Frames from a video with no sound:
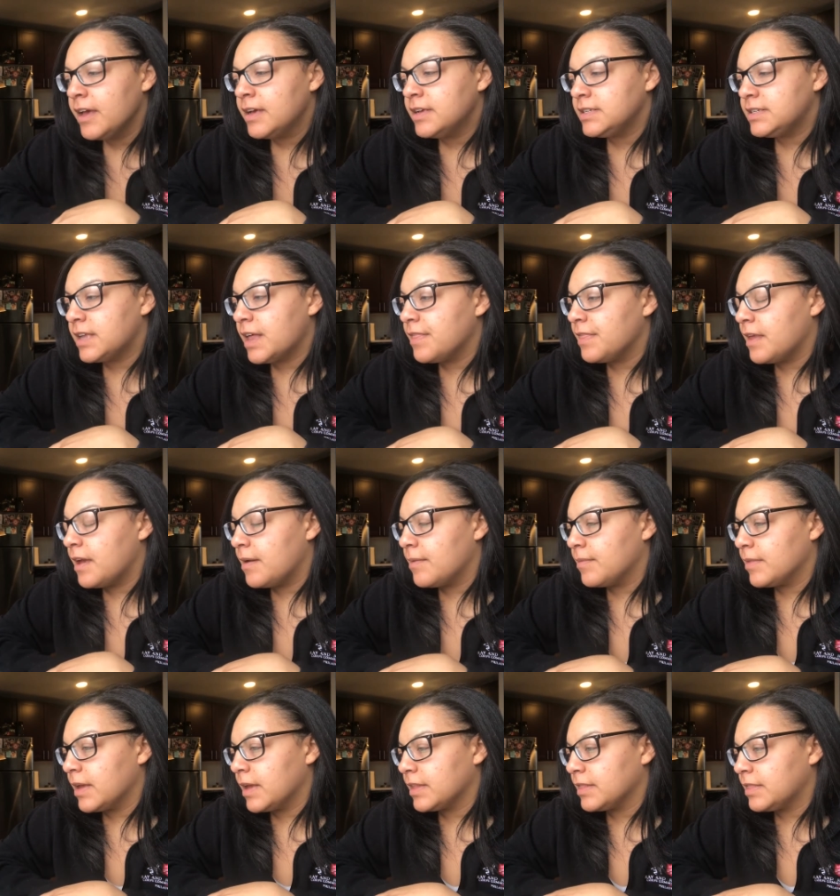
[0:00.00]
send
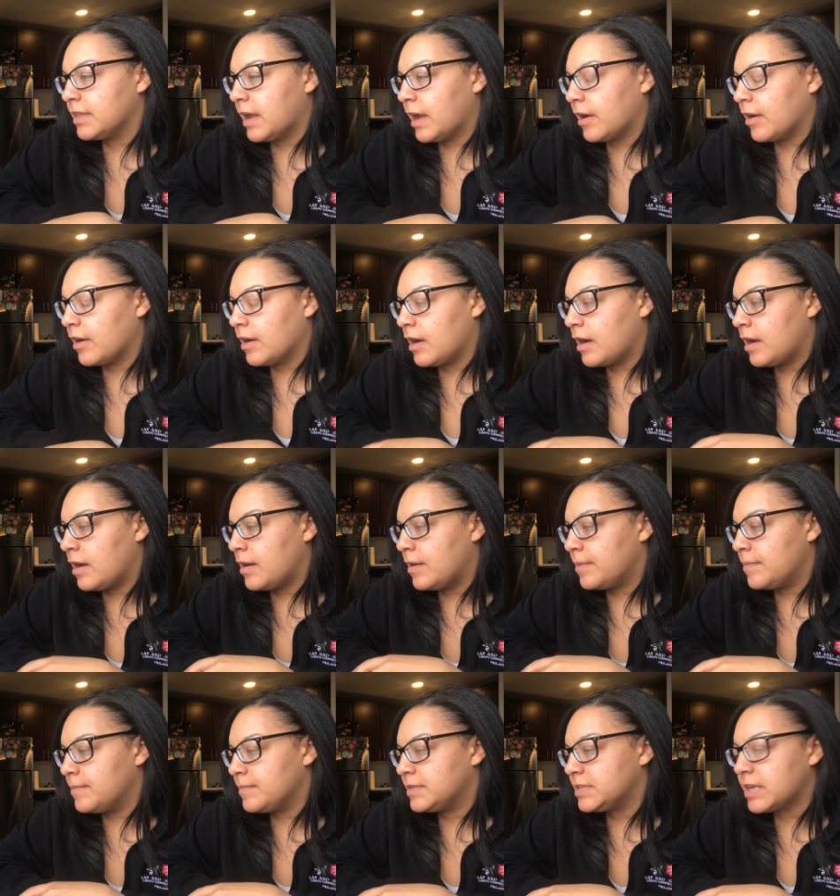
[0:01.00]
them like their
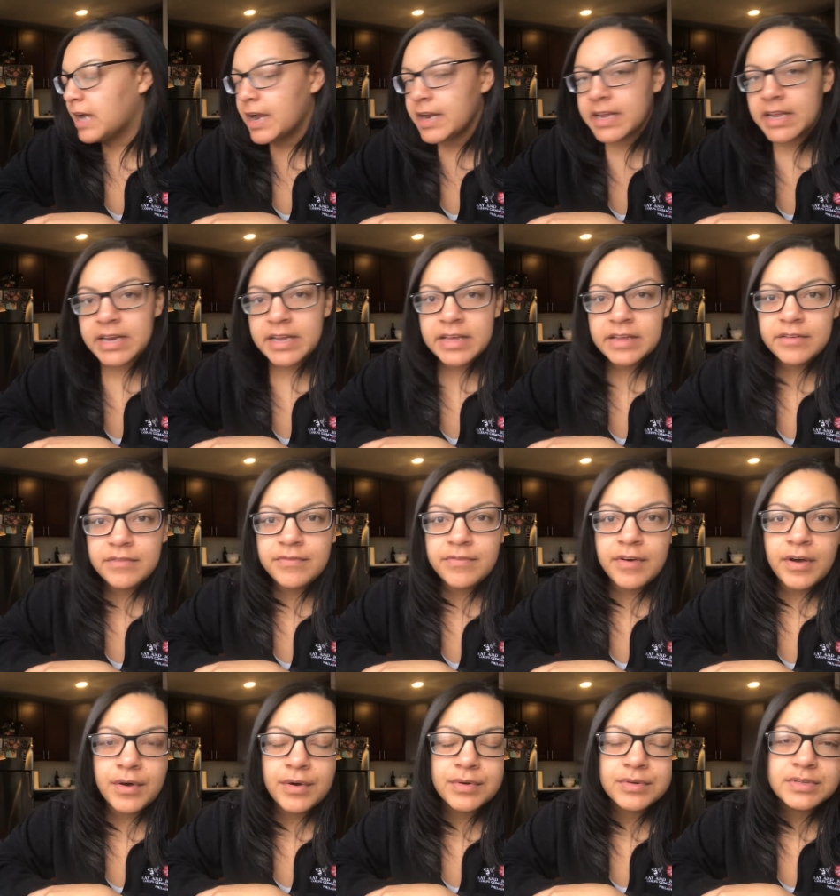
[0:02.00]
sign-in
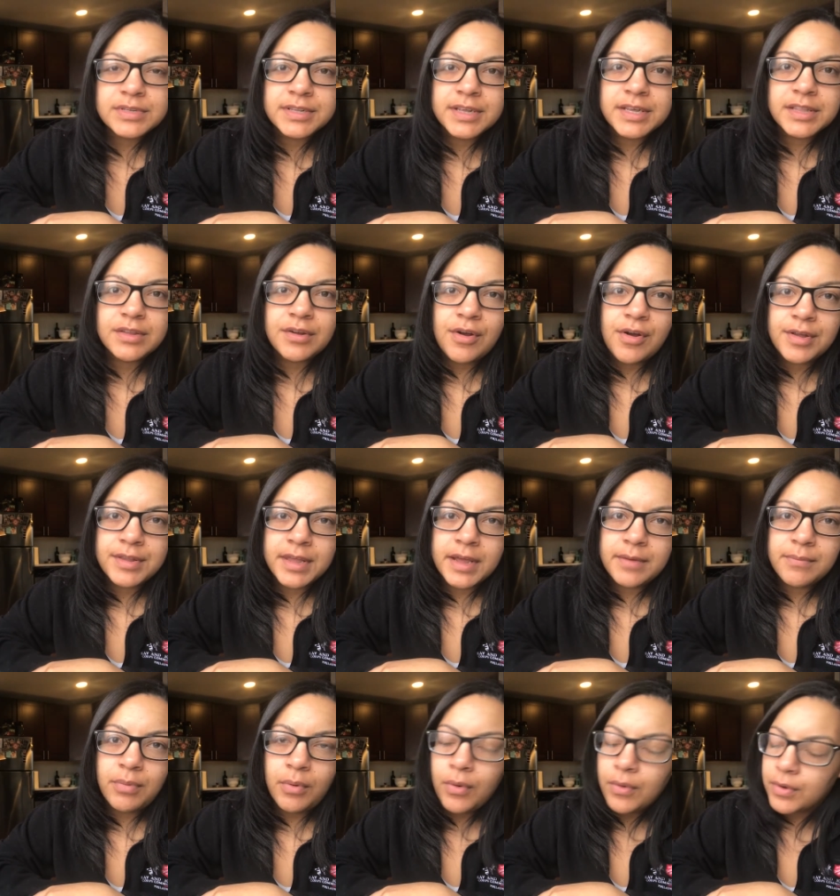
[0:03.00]
info to like their
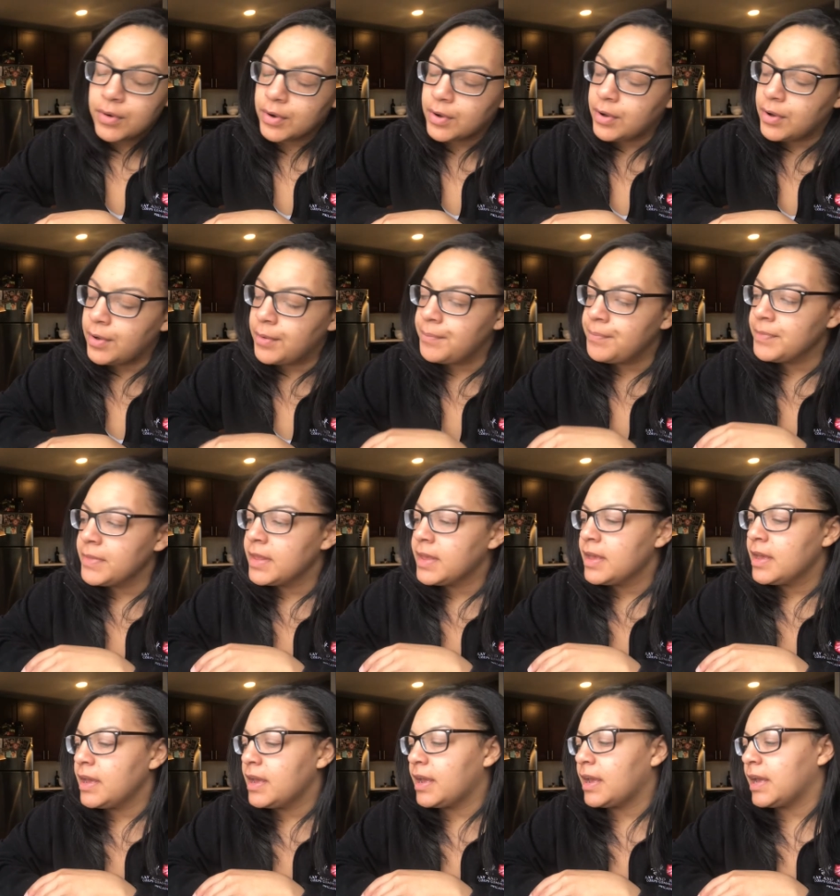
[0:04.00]
online portal
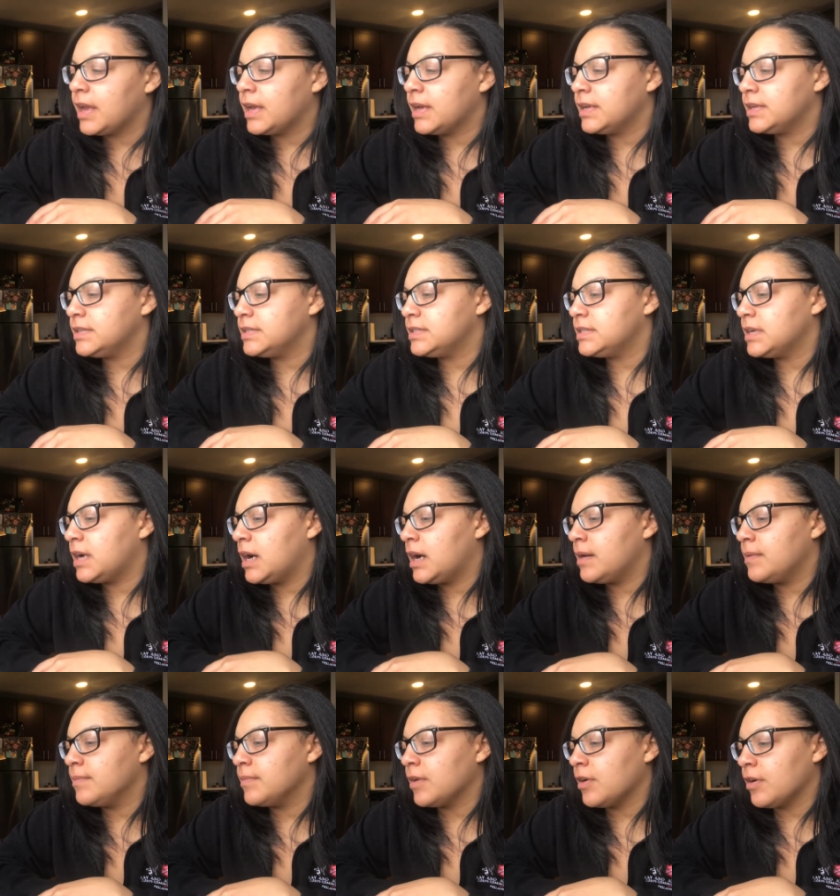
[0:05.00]

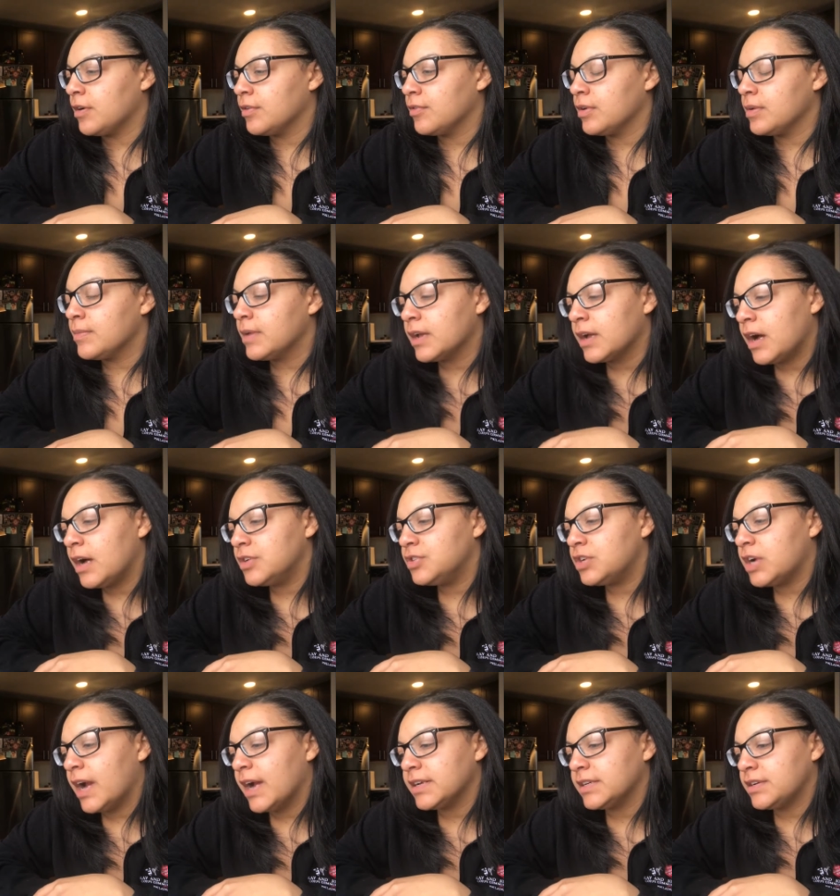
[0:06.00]
and their agreement
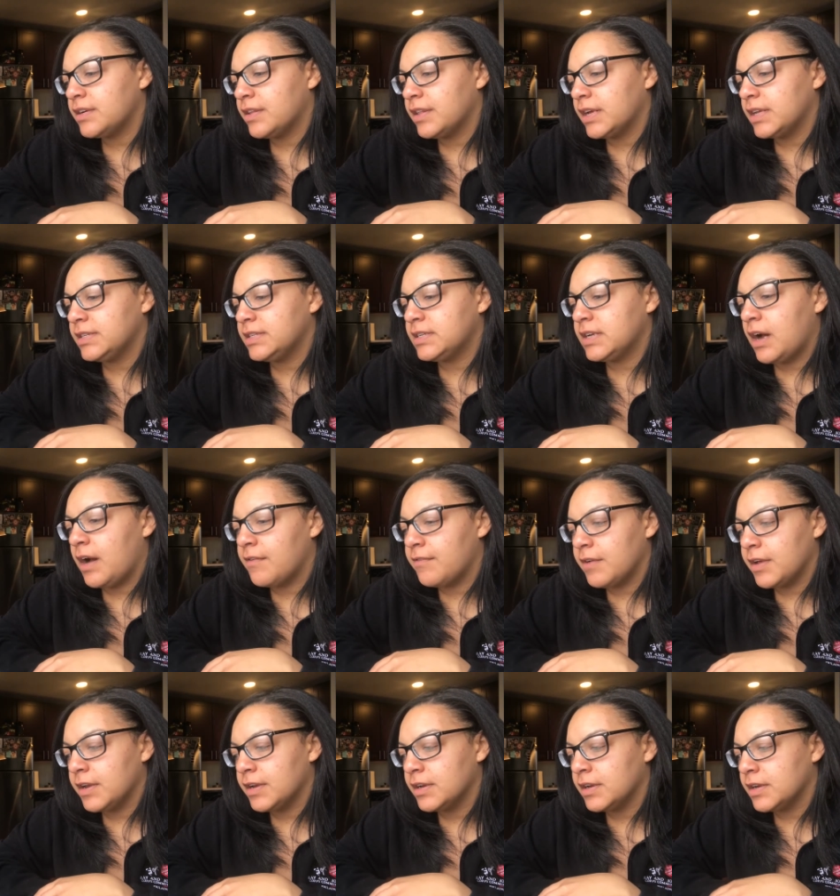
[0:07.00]
contract and all that stuff,
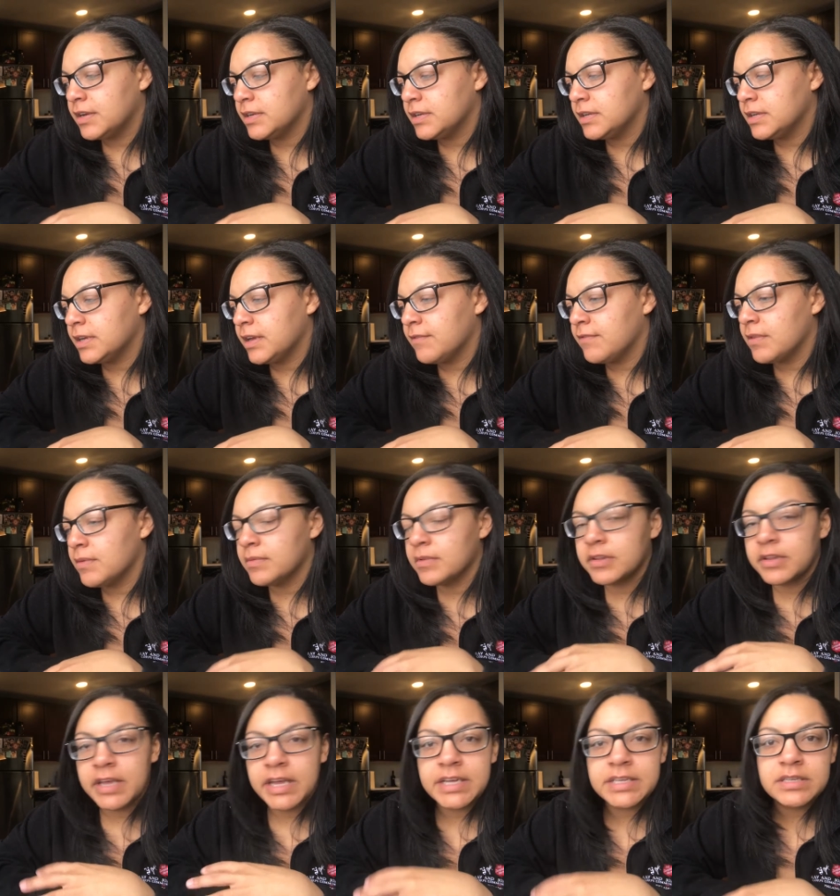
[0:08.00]
and give them
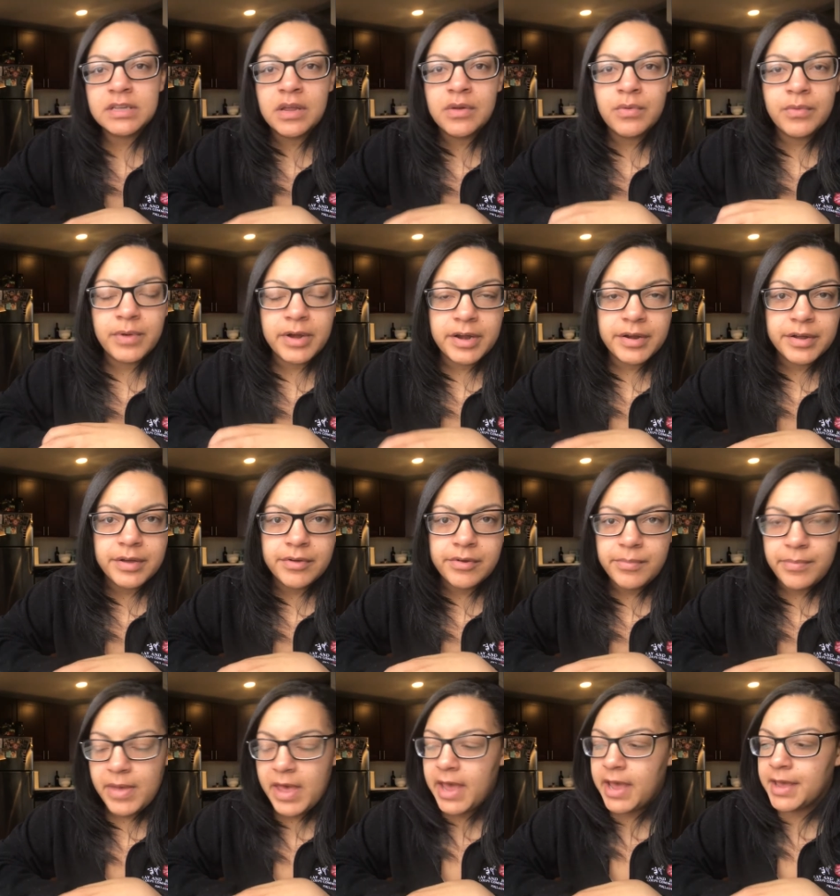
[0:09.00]
the links on where to go
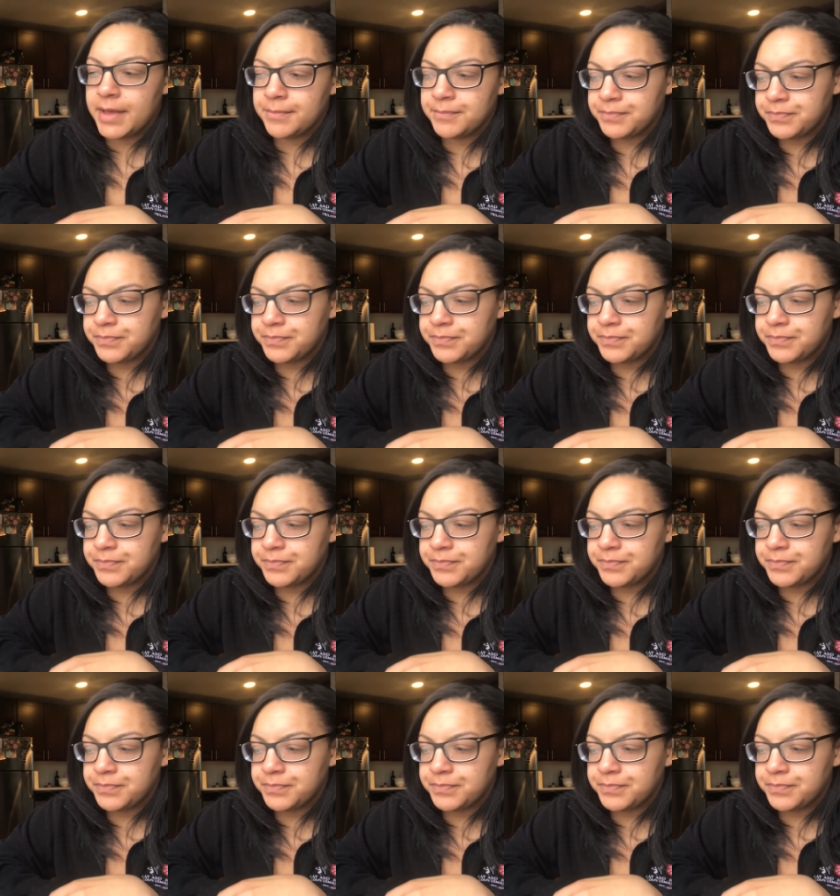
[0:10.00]
to pay.